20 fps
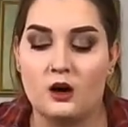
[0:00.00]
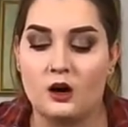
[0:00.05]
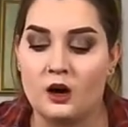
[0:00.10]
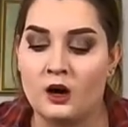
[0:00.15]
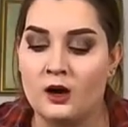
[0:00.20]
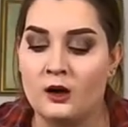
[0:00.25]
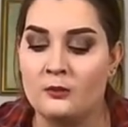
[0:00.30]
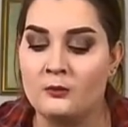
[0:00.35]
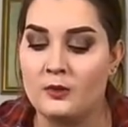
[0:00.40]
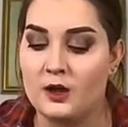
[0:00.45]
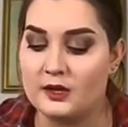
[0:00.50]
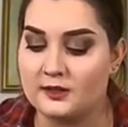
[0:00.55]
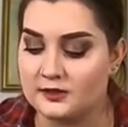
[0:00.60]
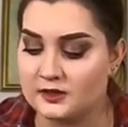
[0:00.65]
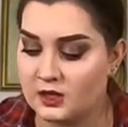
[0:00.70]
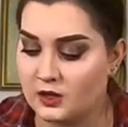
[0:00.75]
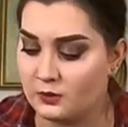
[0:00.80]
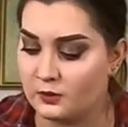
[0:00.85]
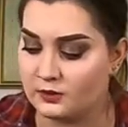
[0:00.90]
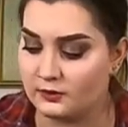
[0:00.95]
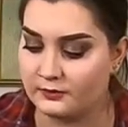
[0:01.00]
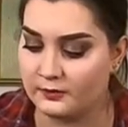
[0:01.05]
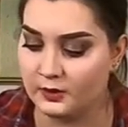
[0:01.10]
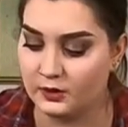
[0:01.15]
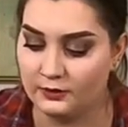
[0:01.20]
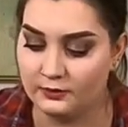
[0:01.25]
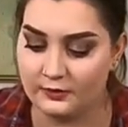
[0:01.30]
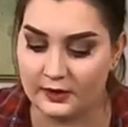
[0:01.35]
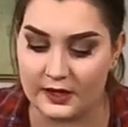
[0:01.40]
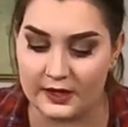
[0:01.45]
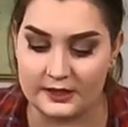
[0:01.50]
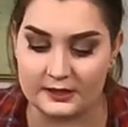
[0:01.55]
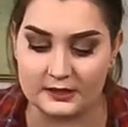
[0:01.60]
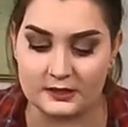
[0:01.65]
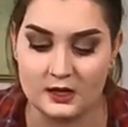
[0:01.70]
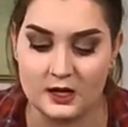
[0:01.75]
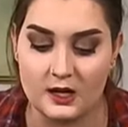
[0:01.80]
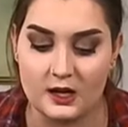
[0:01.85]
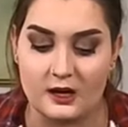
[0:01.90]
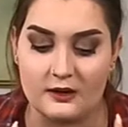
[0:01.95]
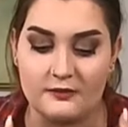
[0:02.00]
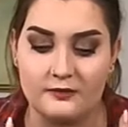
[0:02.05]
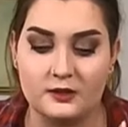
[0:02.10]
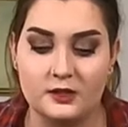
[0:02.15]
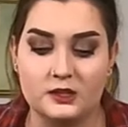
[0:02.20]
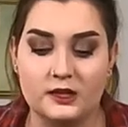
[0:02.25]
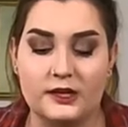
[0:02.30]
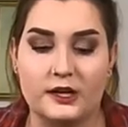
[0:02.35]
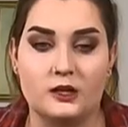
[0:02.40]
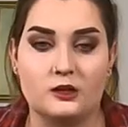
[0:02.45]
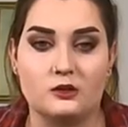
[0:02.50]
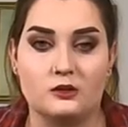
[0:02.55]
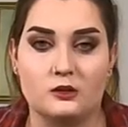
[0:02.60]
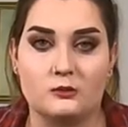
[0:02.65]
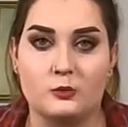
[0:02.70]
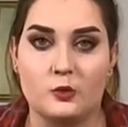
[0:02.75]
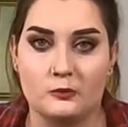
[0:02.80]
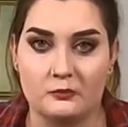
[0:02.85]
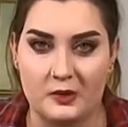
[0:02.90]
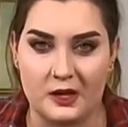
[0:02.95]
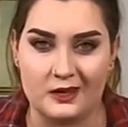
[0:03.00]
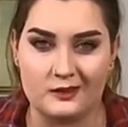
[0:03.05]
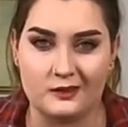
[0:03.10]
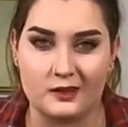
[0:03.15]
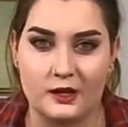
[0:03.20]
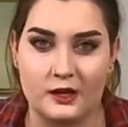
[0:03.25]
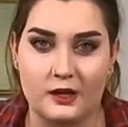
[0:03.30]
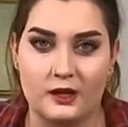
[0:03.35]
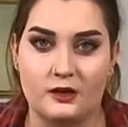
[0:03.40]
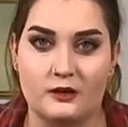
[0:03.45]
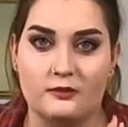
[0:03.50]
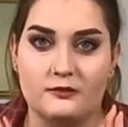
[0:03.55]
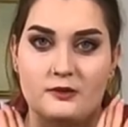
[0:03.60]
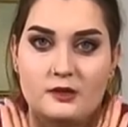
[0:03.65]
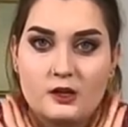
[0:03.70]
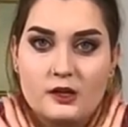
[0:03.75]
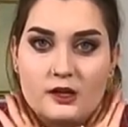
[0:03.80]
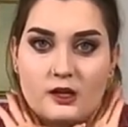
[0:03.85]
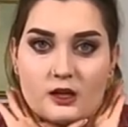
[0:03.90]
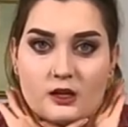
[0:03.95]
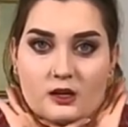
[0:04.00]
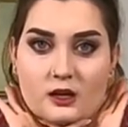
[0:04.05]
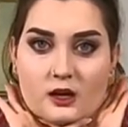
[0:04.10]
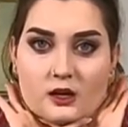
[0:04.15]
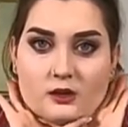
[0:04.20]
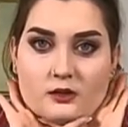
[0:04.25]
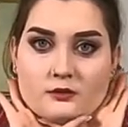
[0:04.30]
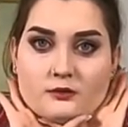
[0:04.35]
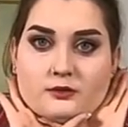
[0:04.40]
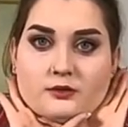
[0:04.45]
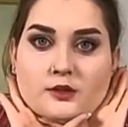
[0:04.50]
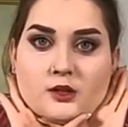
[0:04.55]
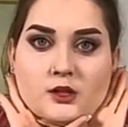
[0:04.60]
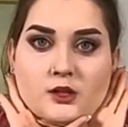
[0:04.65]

Um, and so with a full face, I feel like I look more manly and I feel like it kind of